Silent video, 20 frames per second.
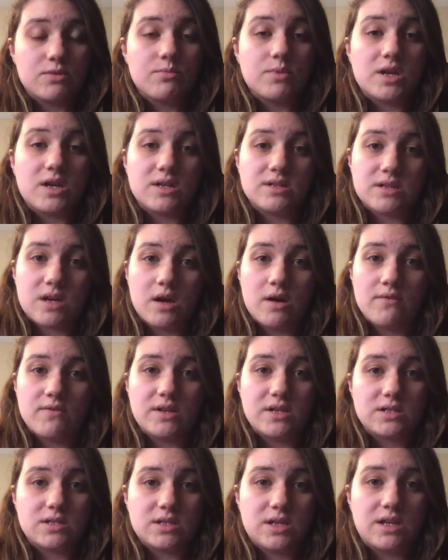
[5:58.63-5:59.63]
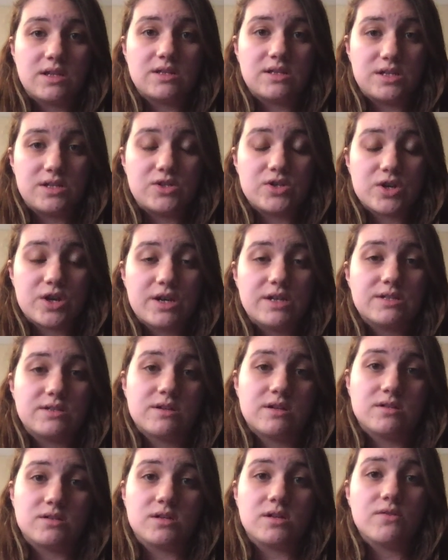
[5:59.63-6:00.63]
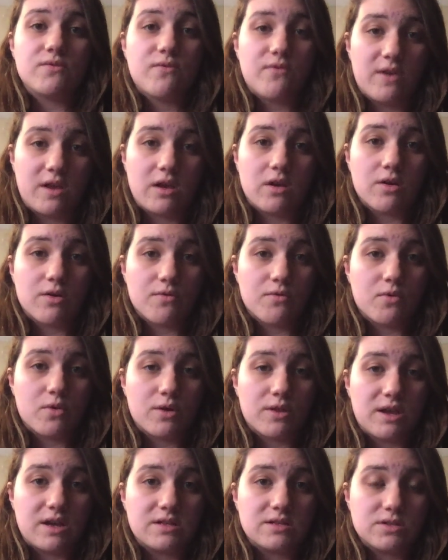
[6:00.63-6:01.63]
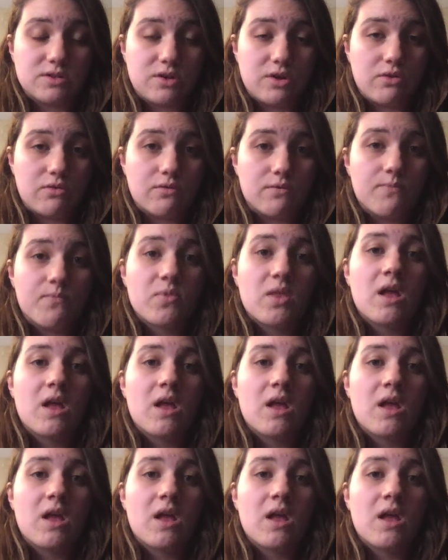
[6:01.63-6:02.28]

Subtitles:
because obviously a teacher is an adult figure for that student.